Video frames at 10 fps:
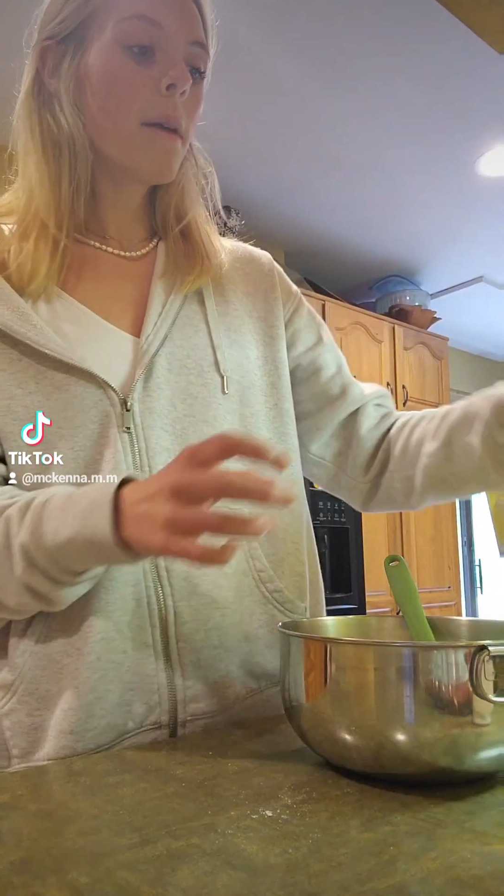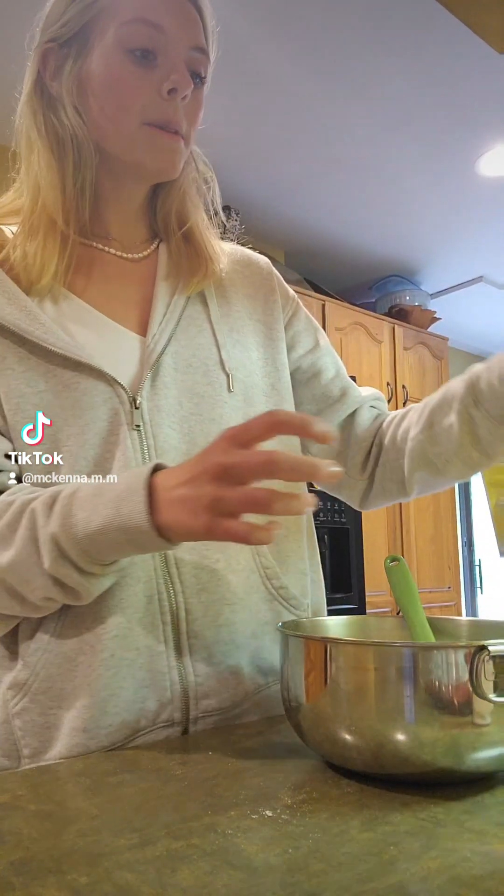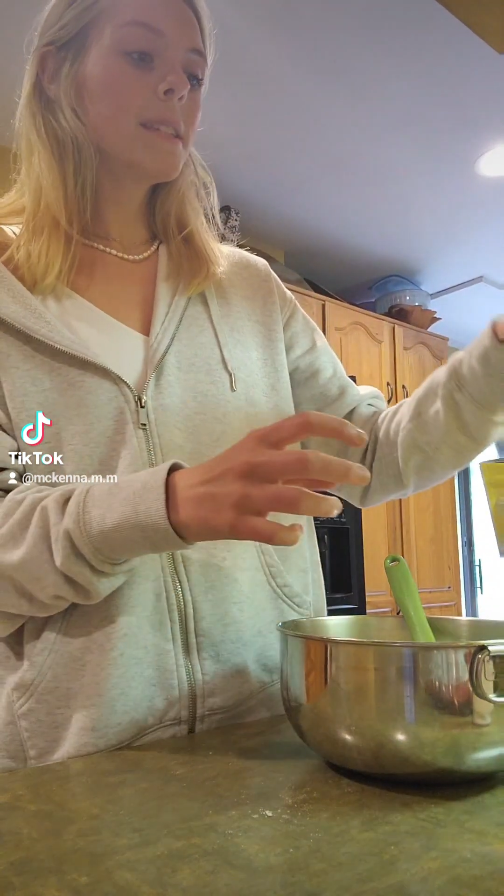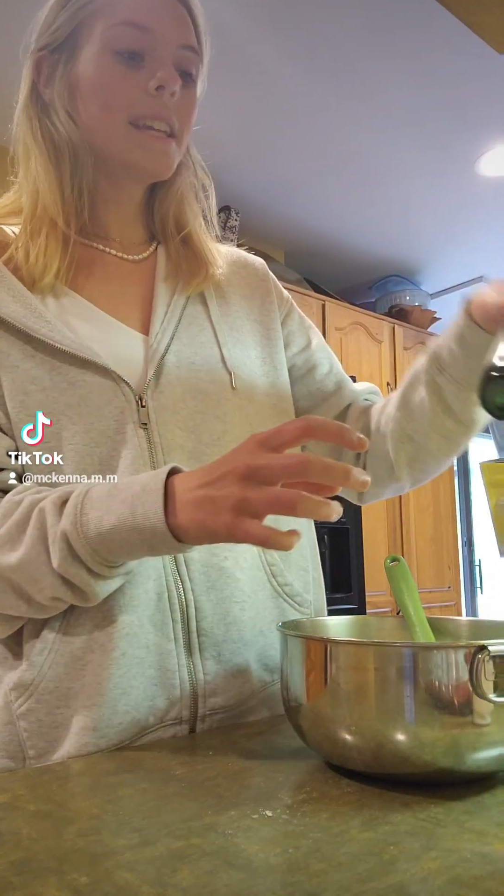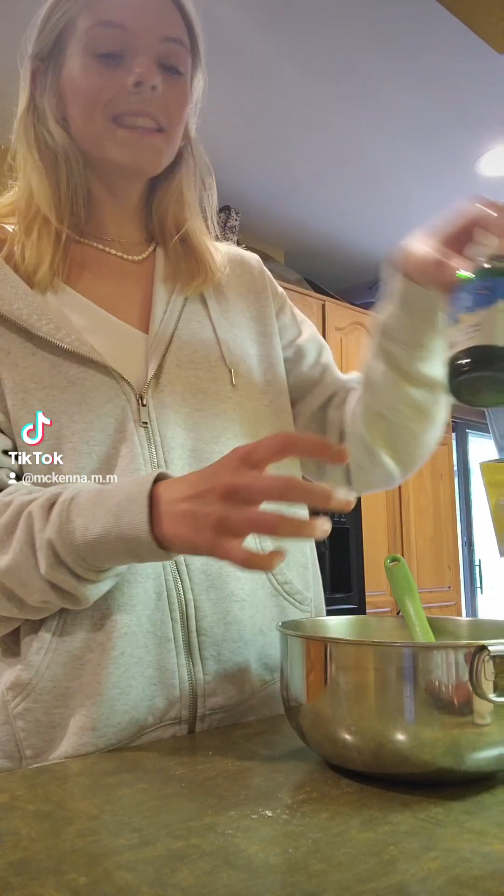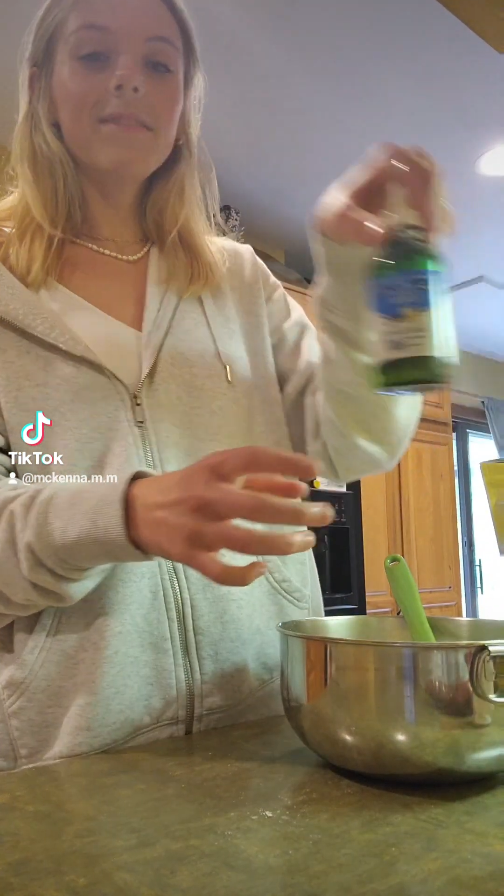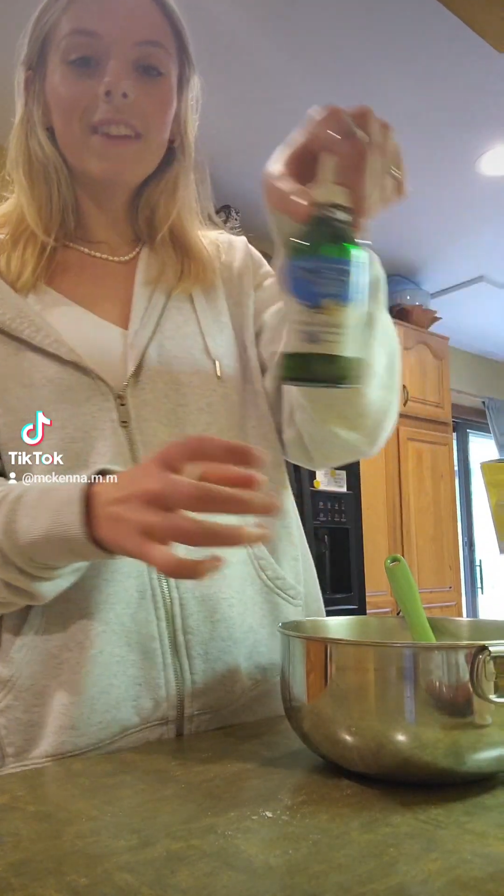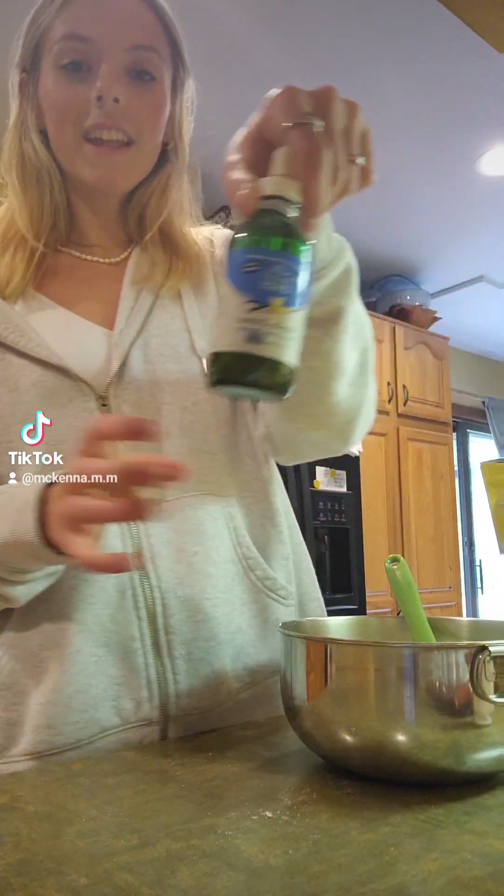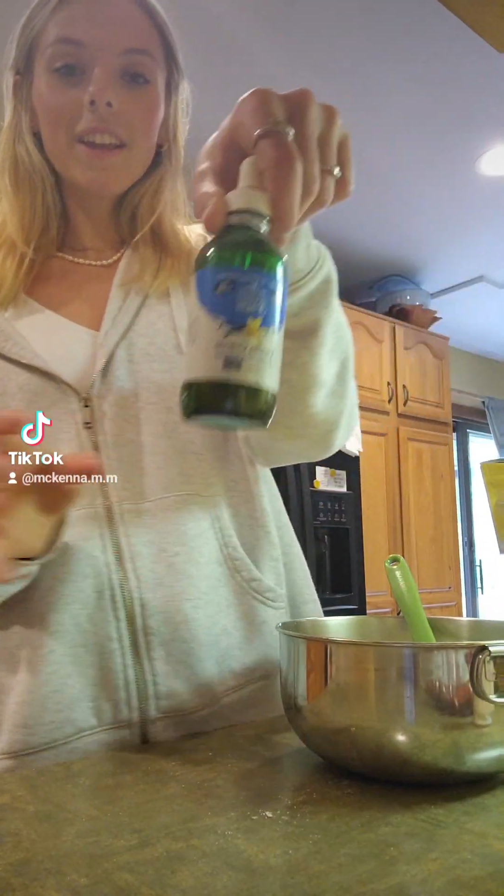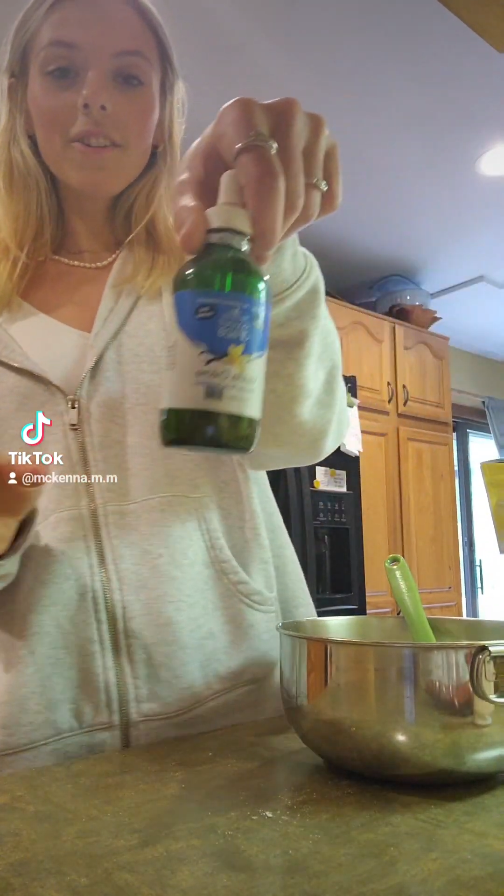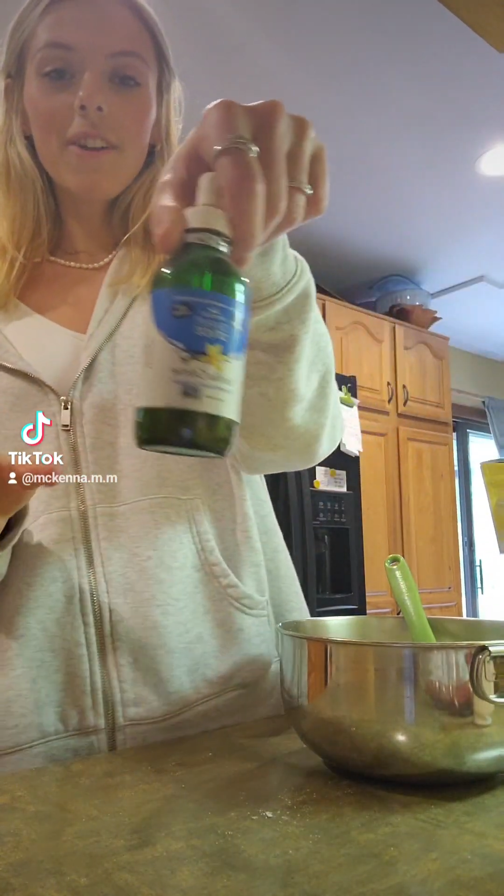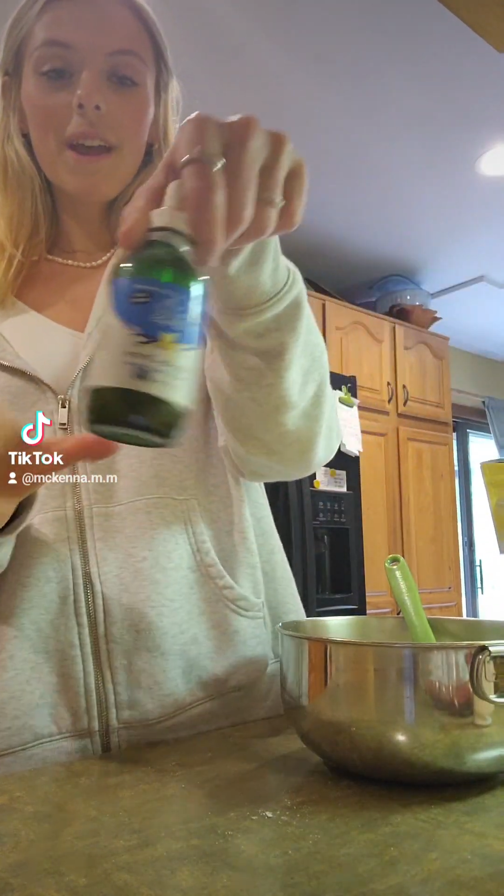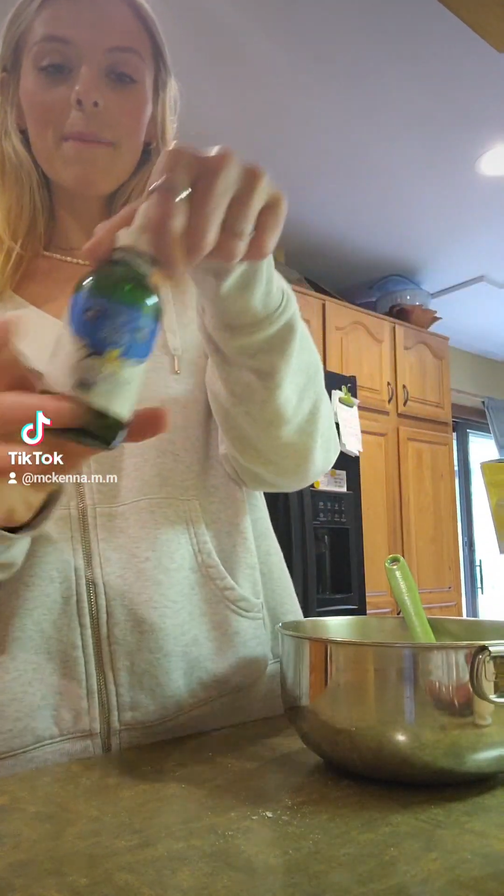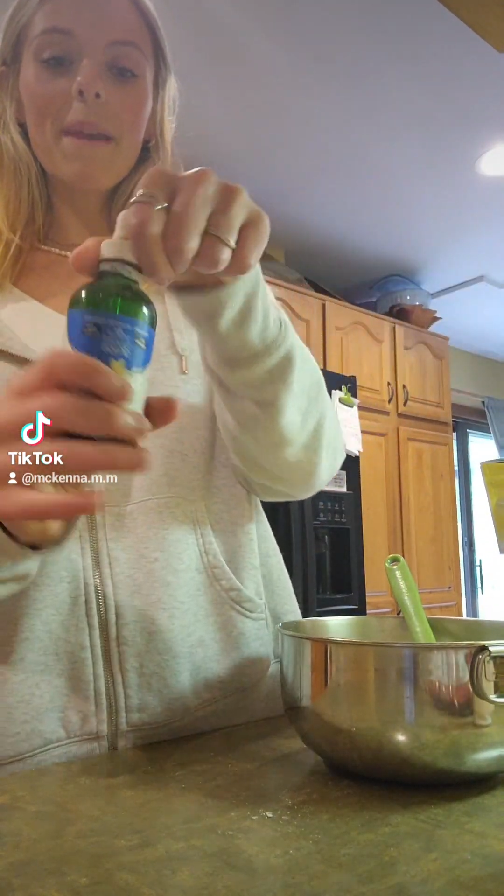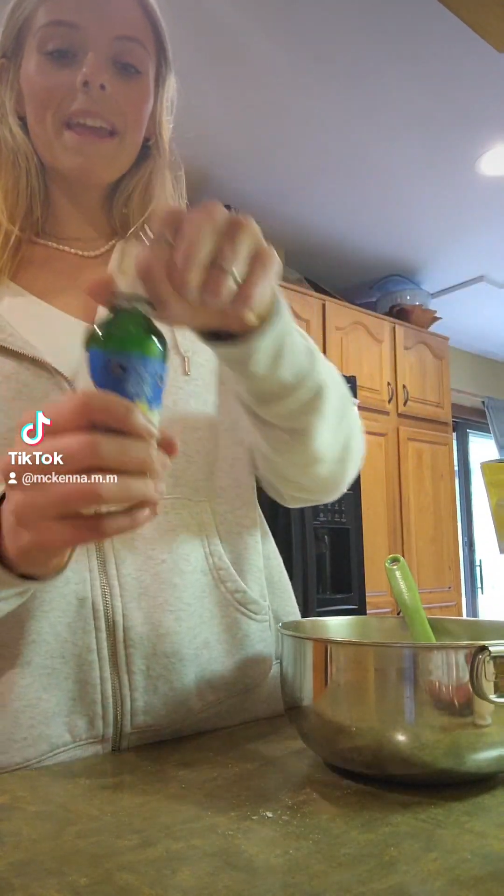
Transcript: I'm going to take the vanilla creme,